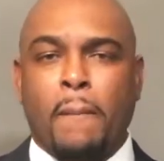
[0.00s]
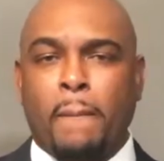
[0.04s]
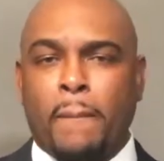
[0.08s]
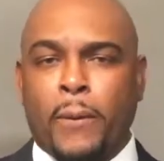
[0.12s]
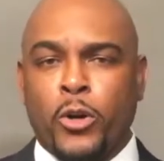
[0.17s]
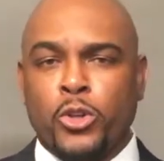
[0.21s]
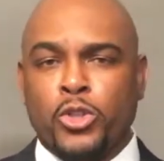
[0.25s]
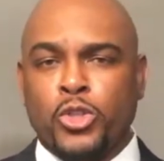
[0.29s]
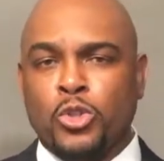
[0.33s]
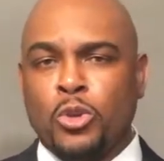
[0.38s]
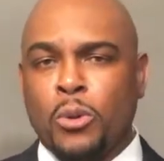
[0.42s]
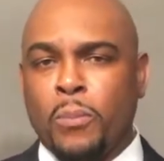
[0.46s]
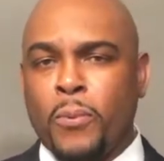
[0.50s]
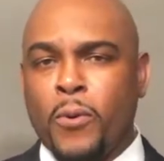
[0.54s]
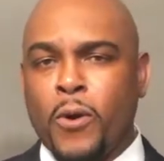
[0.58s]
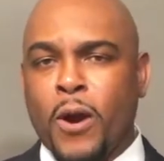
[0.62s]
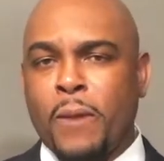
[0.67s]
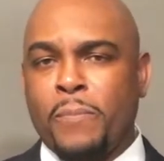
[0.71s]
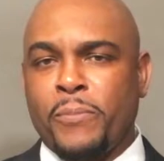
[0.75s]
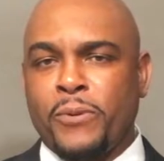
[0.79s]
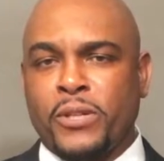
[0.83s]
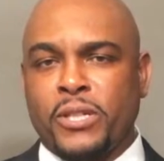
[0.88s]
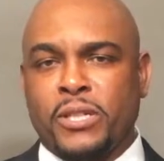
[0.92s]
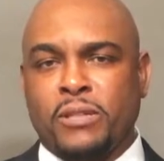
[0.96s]
Personal
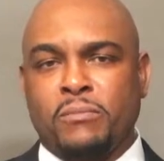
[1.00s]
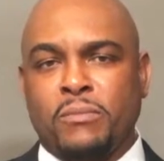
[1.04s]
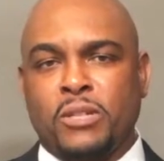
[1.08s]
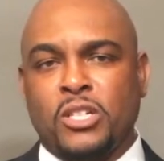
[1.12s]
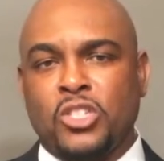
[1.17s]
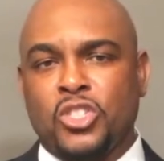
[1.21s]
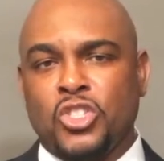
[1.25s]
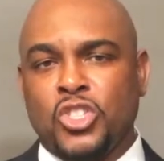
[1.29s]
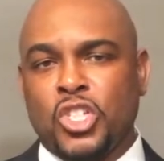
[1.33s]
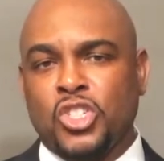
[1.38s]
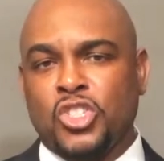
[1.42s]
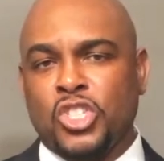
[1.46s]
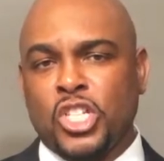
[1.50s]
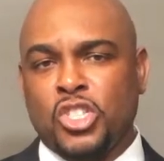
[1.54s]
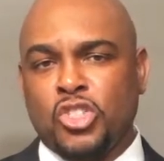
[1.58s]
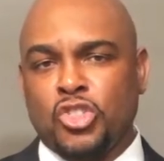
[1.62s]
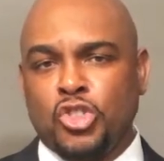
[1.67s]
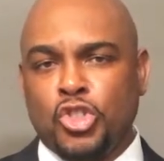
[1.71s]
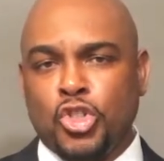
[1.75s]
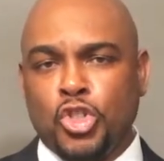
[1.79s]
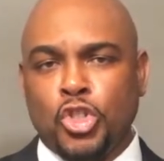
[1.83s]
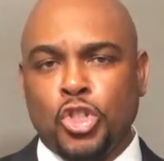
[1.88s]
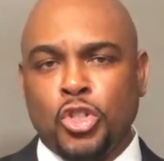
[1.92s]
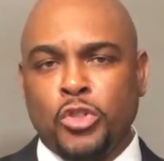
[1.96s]
property, such as
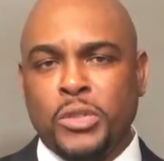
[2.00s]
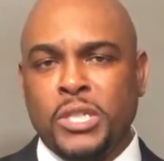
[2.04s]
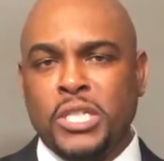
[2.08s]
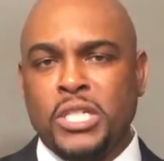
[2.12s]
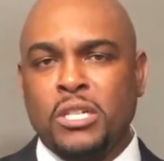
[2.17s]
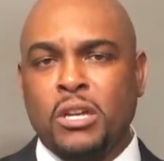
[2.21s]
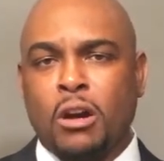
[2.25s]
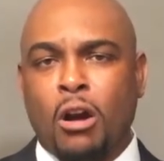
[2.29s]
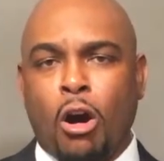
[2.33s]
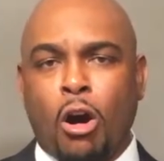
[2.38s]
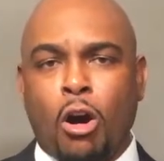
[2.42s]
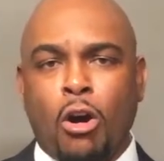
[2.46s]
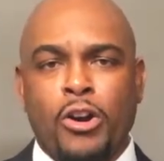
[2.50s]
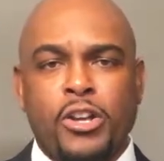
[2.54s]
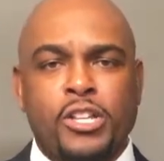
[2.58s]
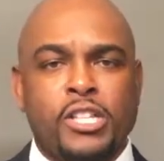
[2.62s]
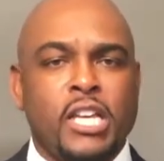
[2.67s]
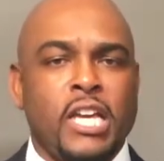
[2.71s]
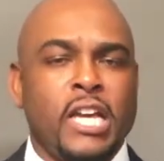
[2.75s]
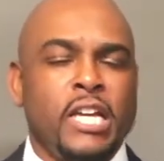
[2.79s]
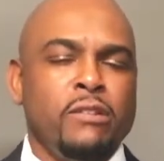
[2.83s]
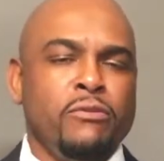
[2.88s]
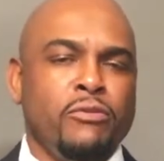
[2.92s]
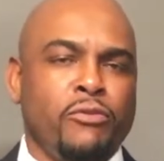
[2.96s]
jewelry,
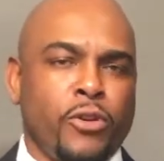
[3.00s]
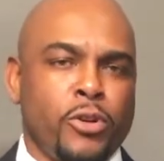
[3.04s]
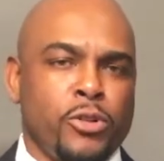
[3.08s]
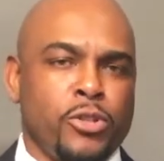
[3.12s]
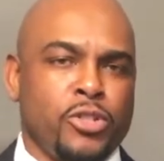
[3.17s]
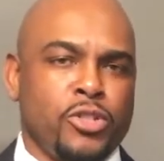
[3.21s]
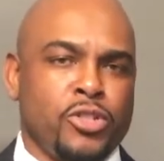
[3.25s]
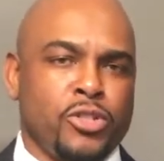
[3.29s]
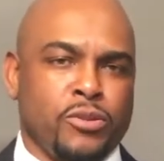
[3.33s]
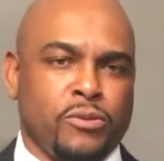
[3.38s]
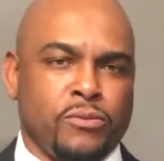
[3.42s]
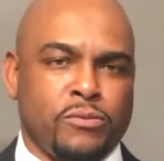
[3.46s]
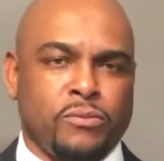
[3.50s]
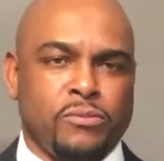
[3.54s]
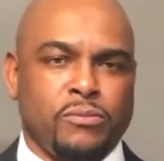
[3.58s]
art, and furniture.